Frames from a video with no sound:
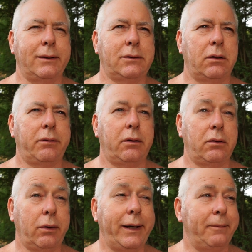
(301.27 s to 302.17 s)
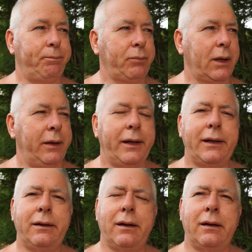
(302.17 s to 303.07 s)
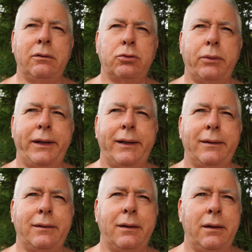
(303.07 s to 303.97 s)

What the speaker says: So I thought, great. And then I was reading